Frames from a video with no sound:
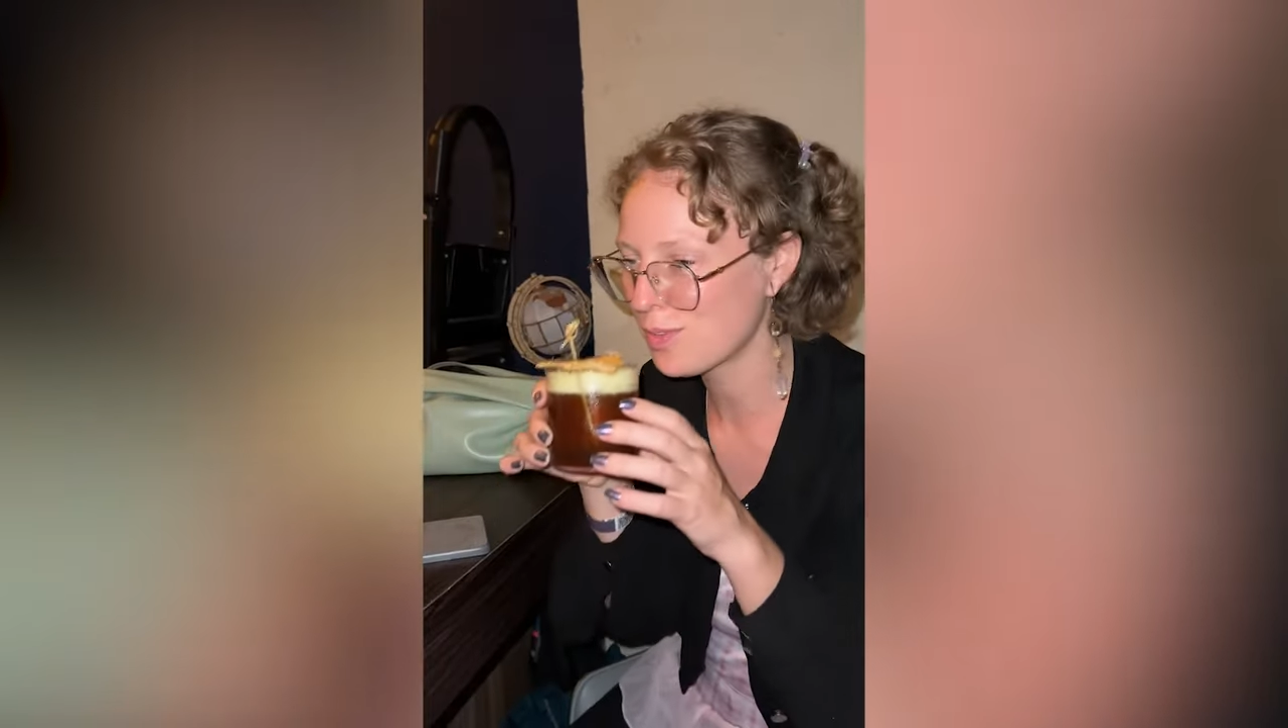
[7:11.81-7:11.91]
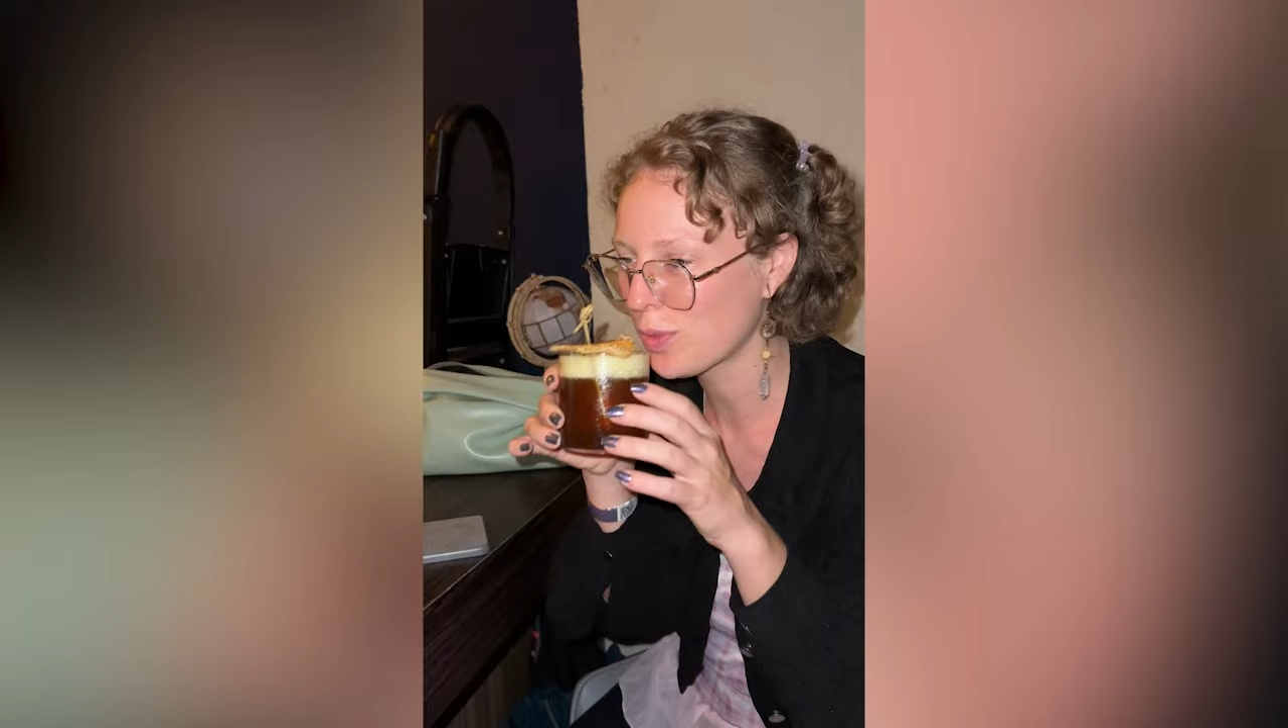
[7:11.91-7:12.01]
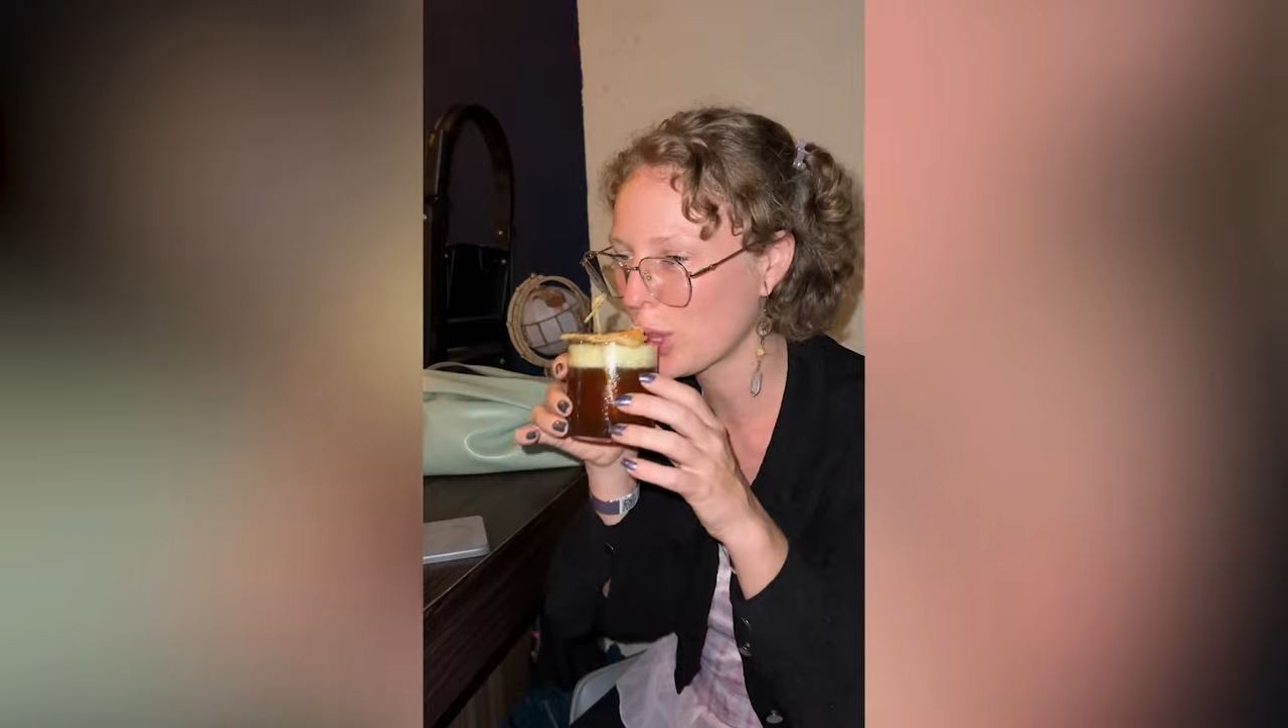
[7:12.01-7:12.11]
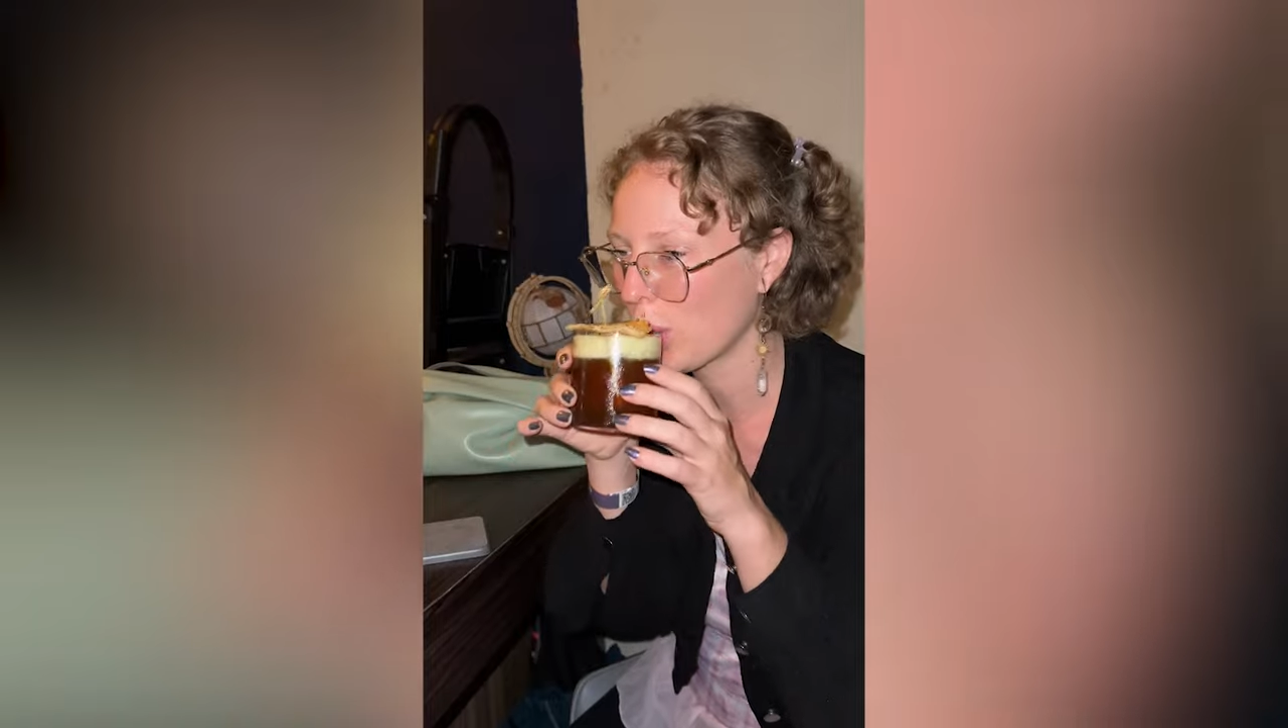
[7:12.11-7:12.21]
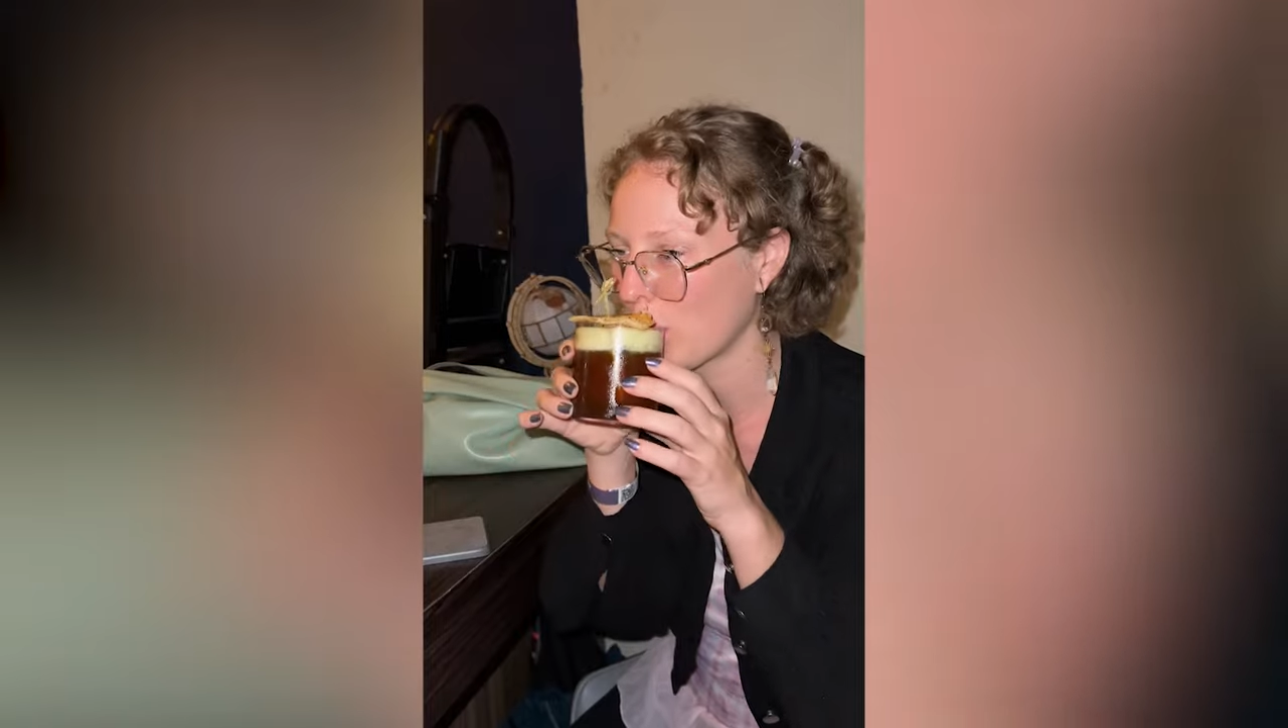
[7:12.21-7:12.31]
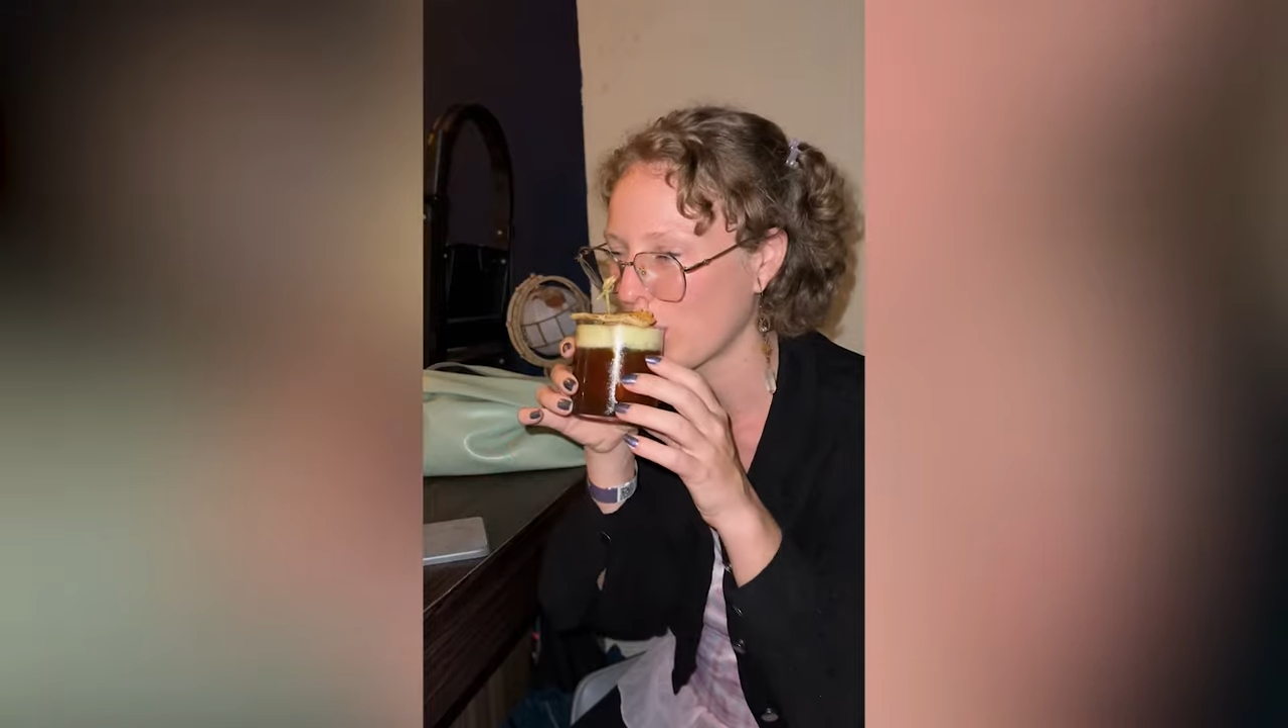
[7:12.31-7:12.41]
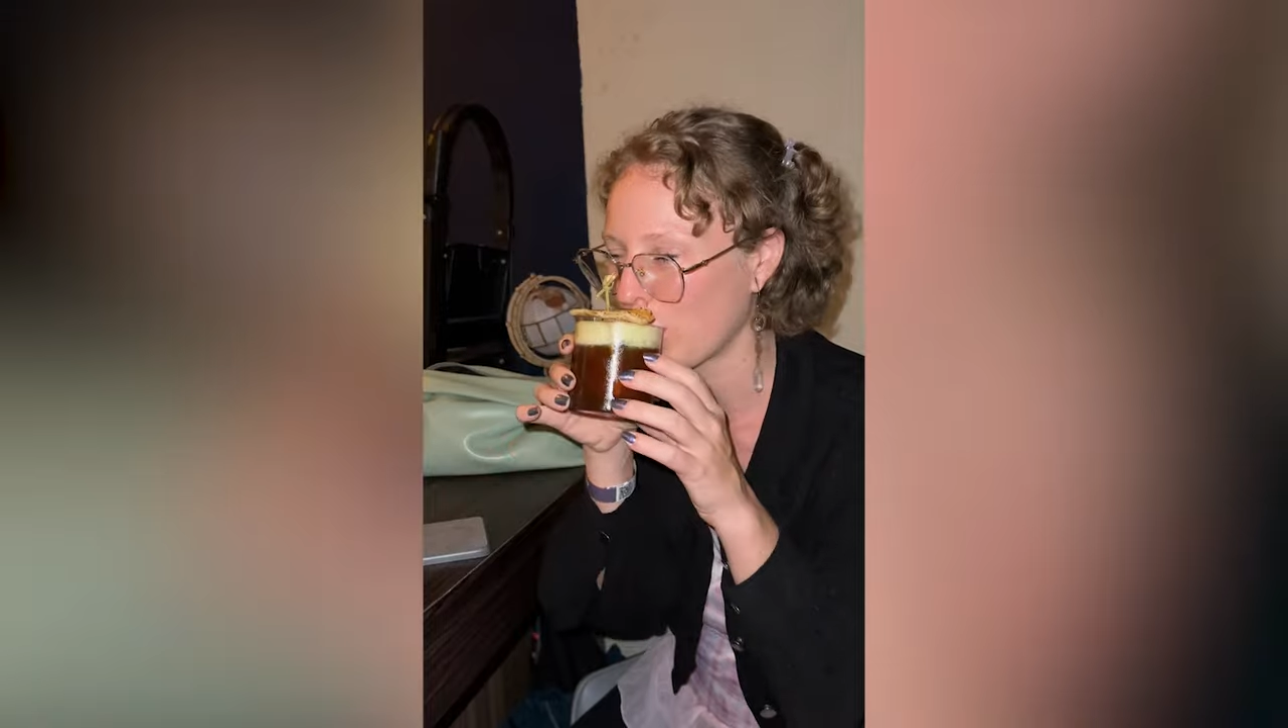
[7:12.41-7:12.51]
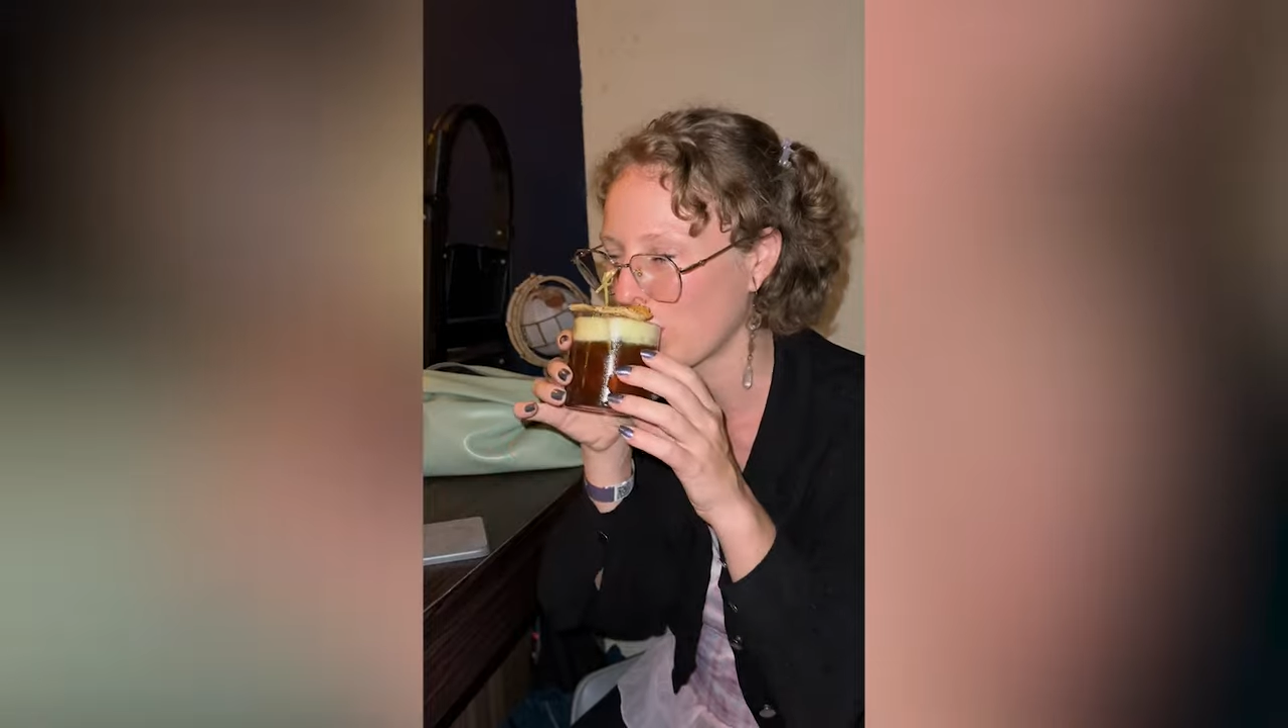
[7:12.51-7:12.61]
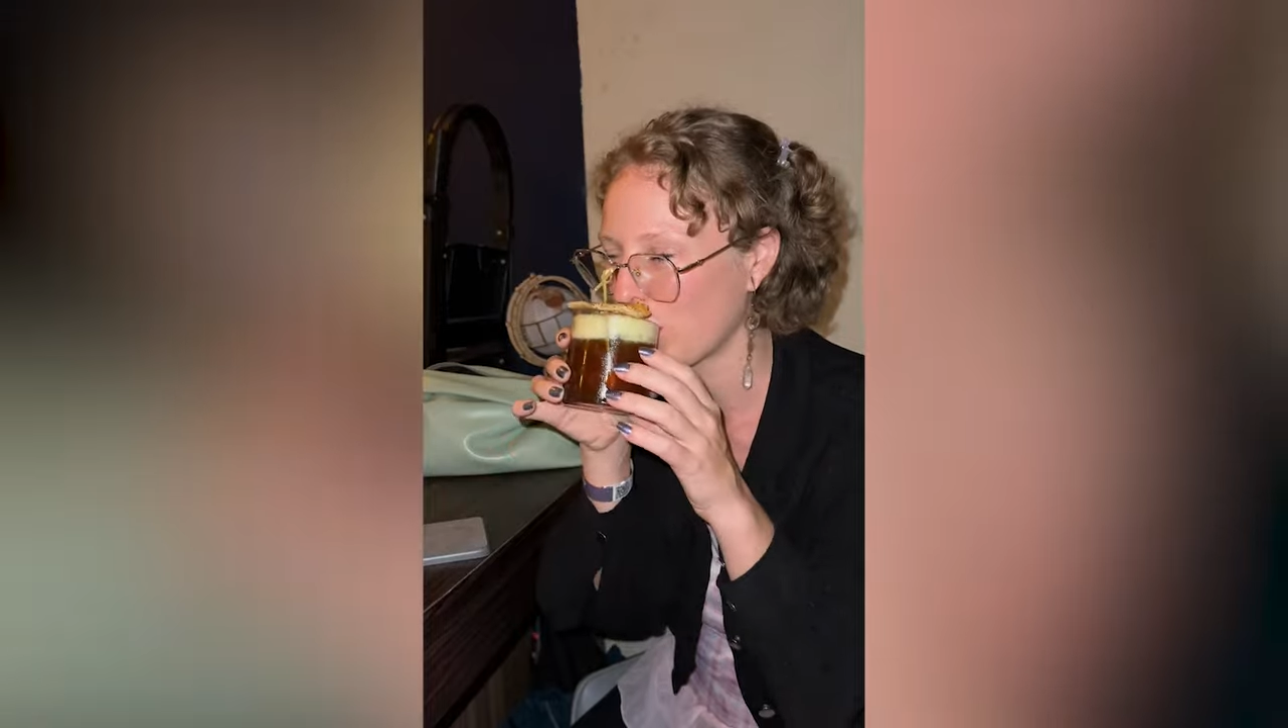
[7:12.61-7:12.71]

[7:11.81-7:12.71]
never had.